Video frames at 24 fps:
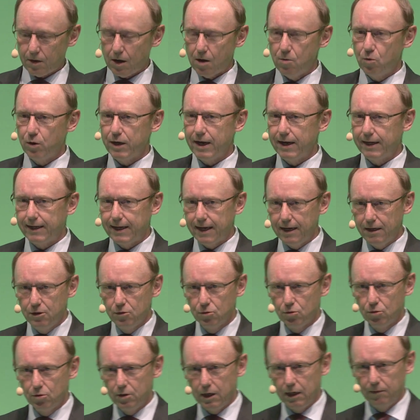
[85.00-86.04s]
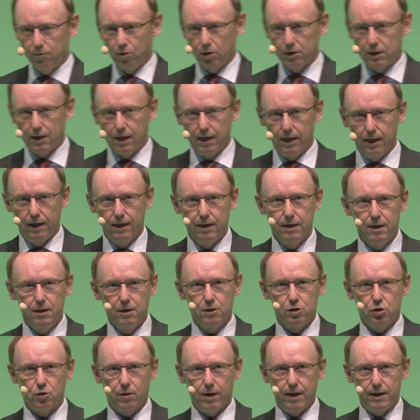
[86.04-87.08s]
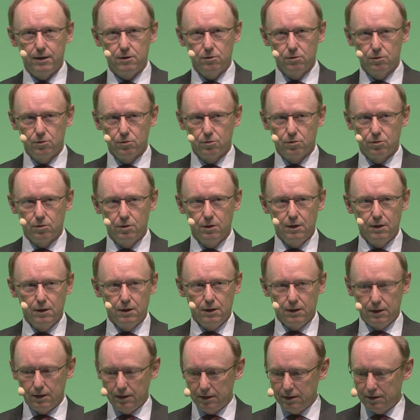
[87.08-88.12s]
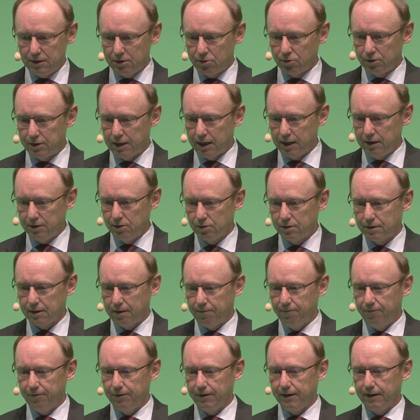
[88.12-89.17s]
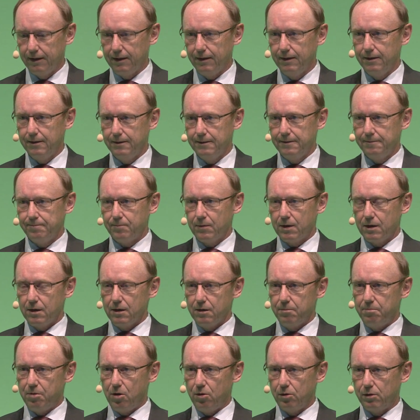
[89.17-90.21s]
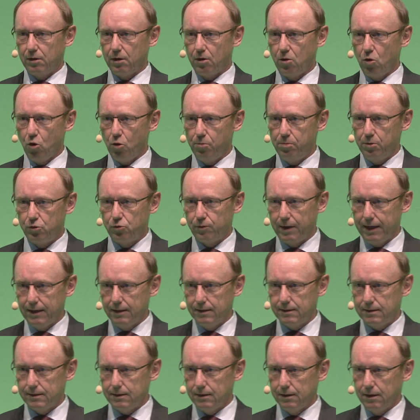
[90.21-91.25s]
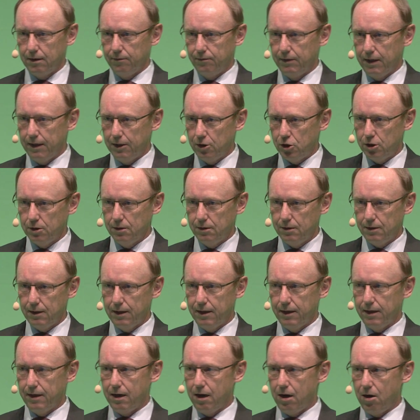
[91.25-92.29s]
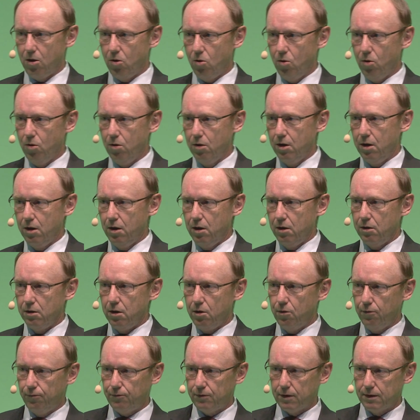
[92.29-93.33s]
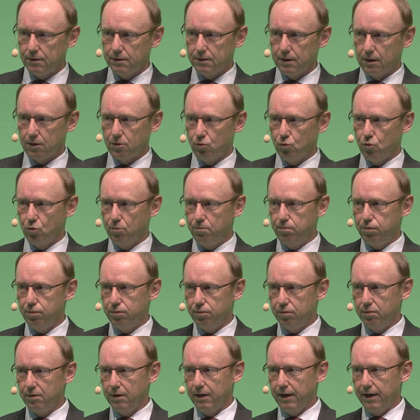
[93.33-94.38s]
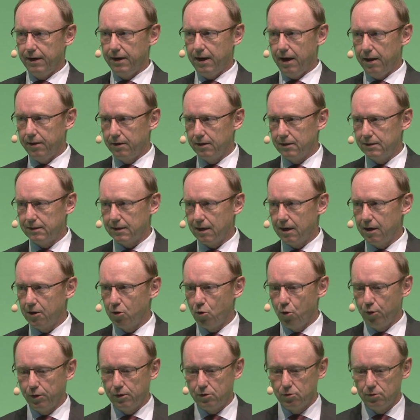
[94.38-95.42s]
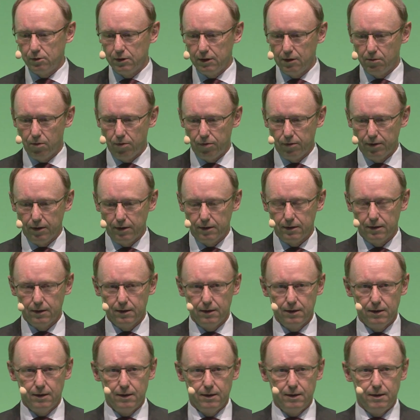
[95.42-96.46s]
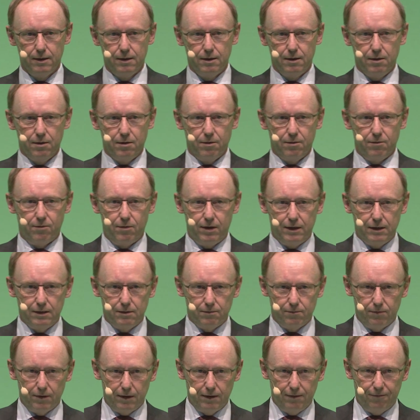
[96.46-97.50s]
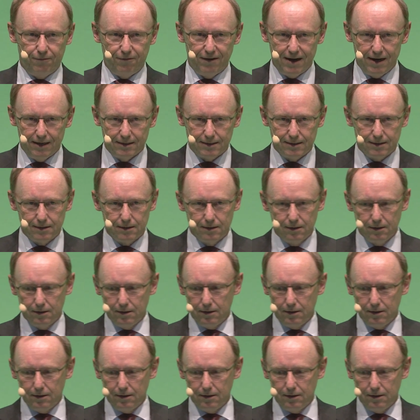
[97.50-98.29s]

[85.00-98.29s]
what I can do and what I try to do is to tell you something about the global trends in aviation and how the Lufthansa Group and others are going to deal with it. Very, very fast.